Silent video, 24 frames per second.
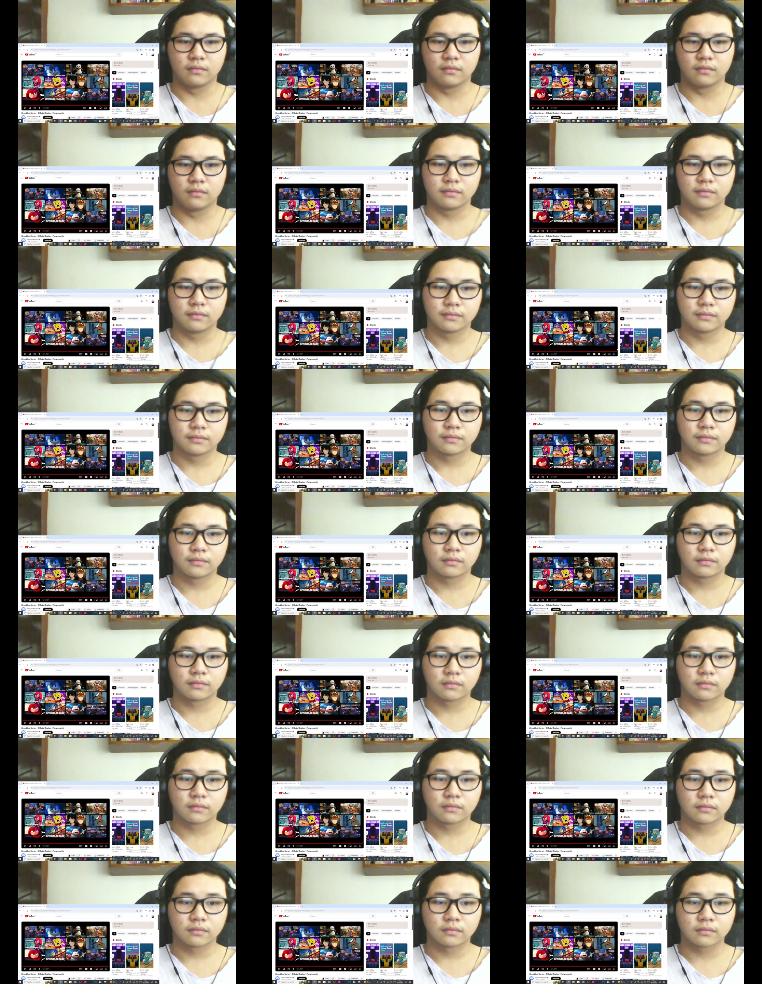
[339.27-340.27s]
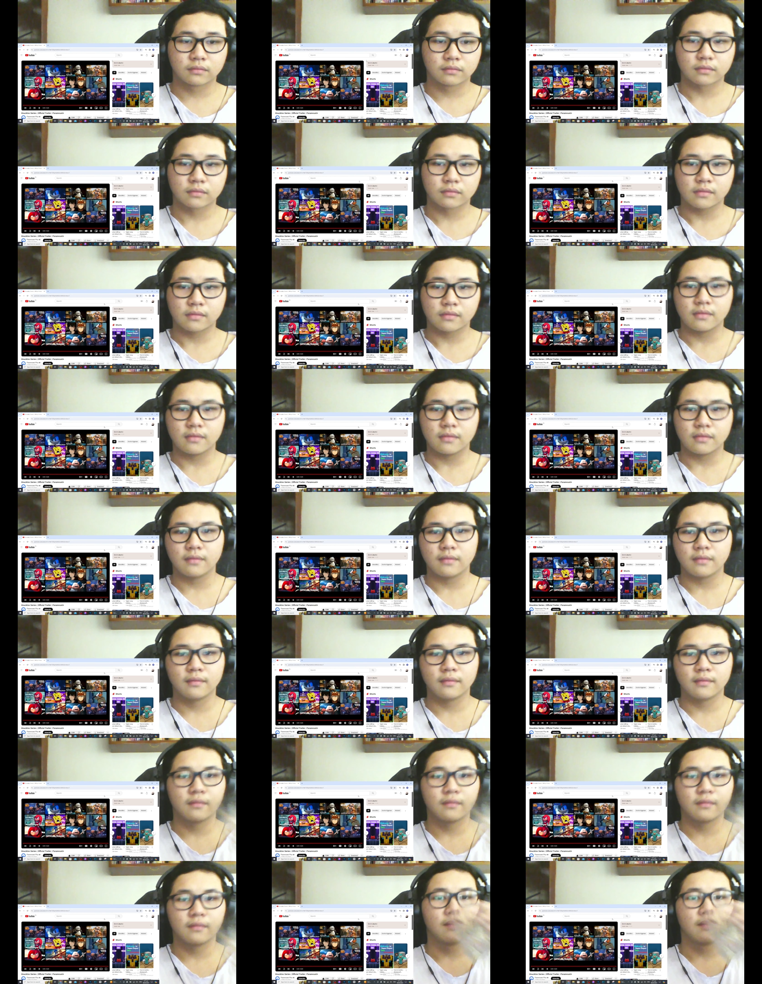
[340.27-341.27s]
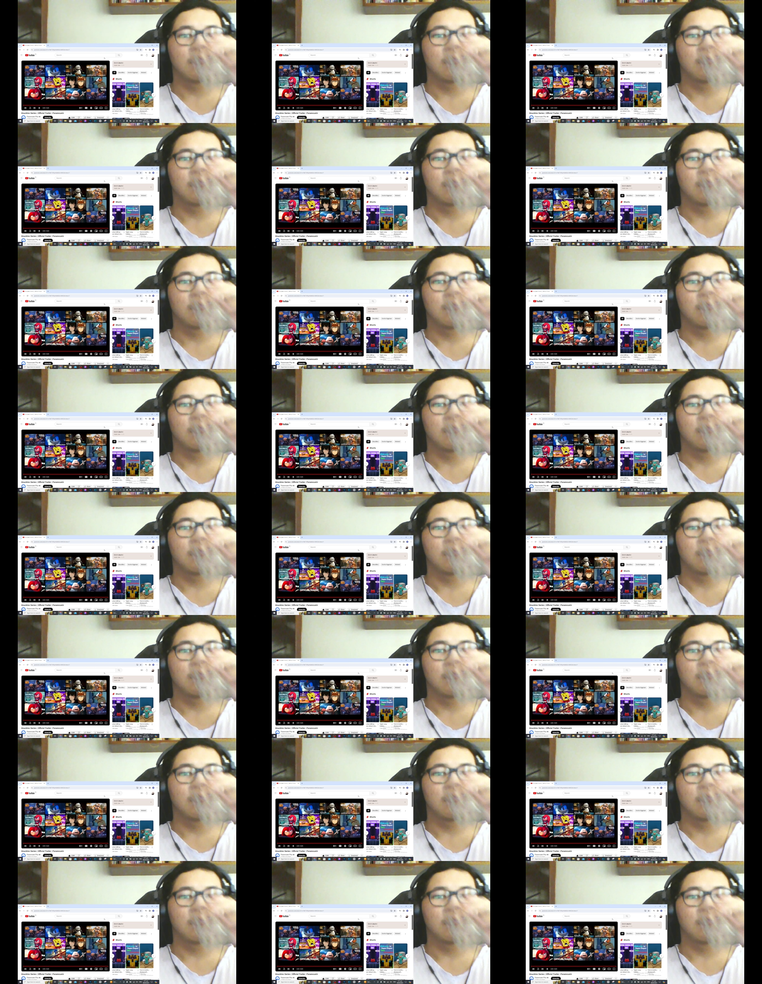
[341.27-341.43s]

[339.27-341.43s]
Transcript: No one is speaking in this clip.